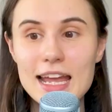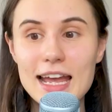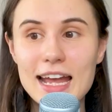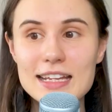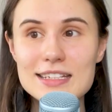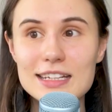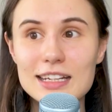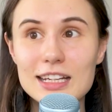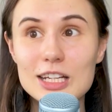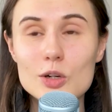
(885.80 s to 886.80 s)
and
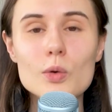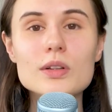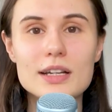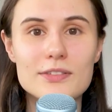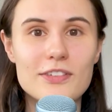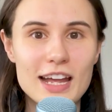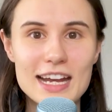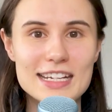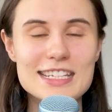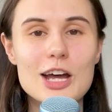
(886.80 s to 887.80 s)
it all
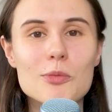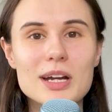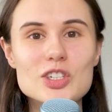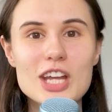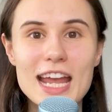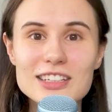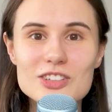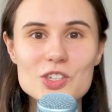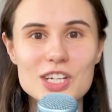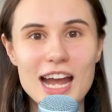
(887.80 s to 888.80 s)
affects how much
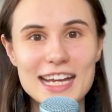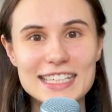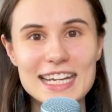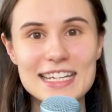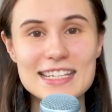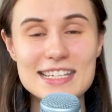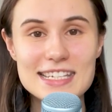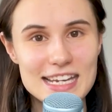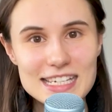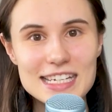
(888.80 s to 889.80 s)
energy I can
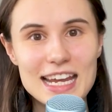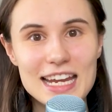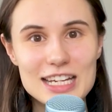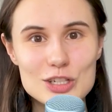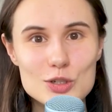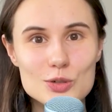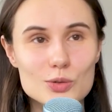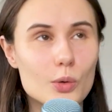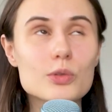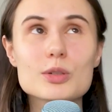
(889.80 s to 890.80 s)
dedicate to
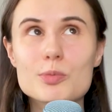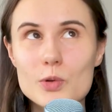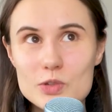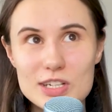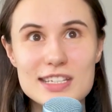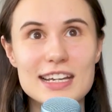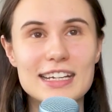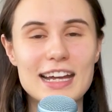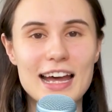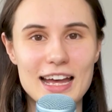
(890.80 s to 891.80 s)
all the projects I
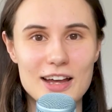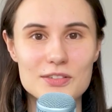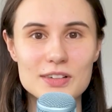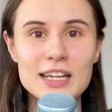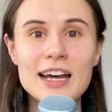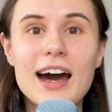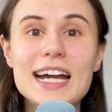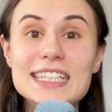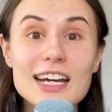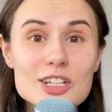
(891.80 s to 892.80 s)
have. I
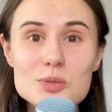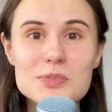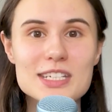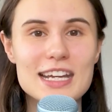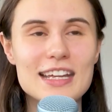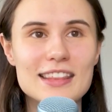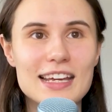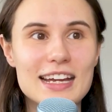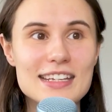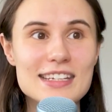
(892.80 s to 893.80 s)
can't pretend
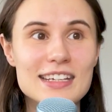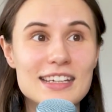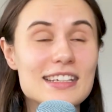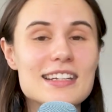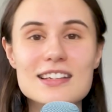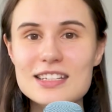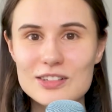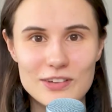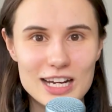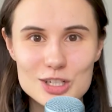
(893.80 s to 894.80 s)
that it doesn't
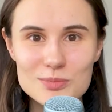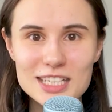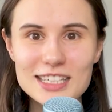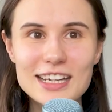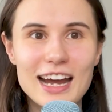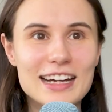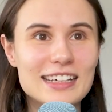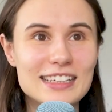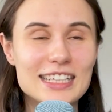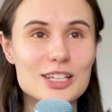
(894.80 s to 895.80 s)
affect me and
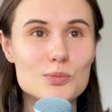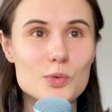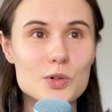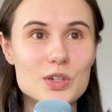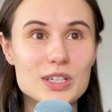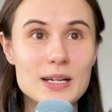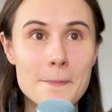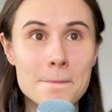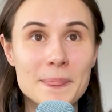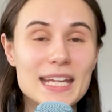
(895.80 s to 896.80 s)
I can work
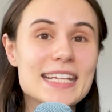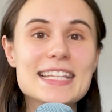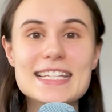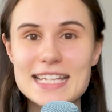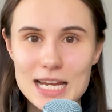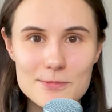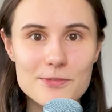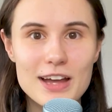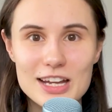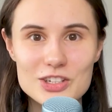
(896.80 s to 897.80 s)
in the same
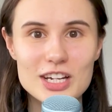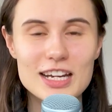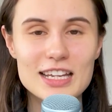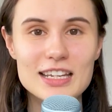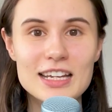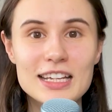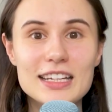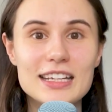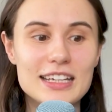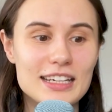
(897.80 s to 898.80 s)
fashion
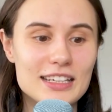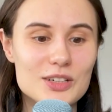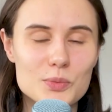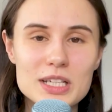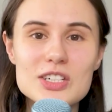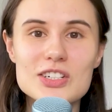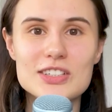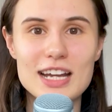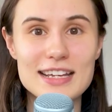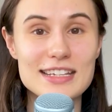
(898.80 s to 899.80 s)
in winter
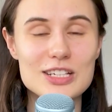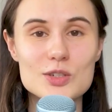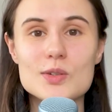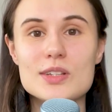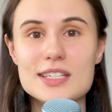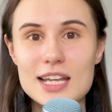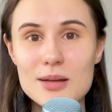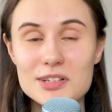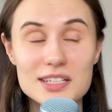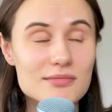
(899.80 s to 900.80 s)
as I do in
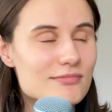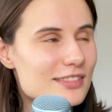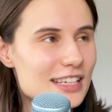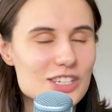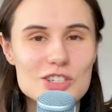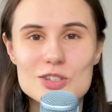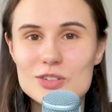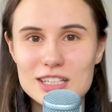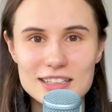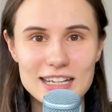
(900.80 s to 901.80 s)
summer. That's just not gonna